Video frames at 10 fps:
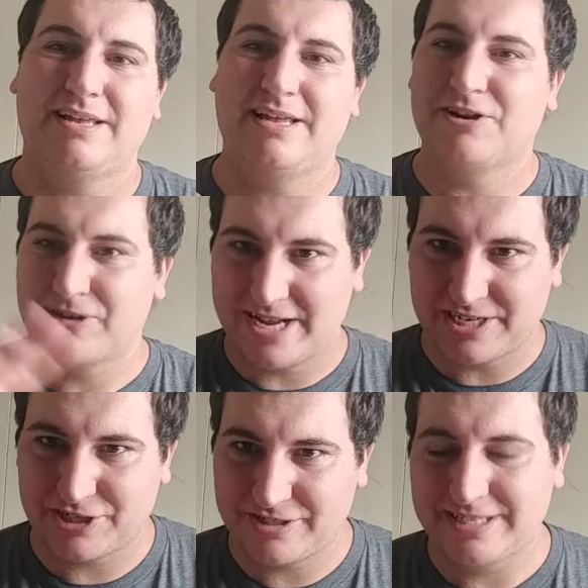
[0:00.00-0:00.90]

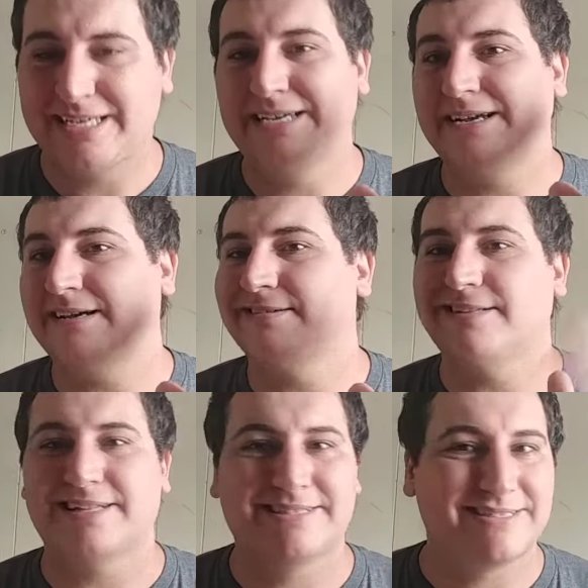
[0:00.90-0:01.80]
internationally,
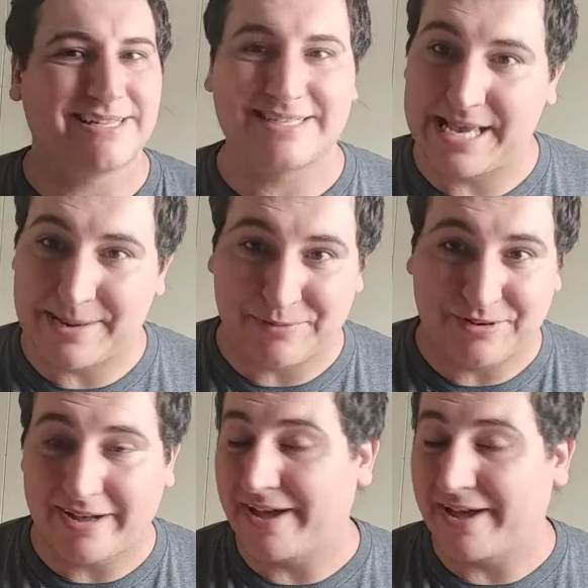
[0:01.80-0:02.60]
that's that's a gamble.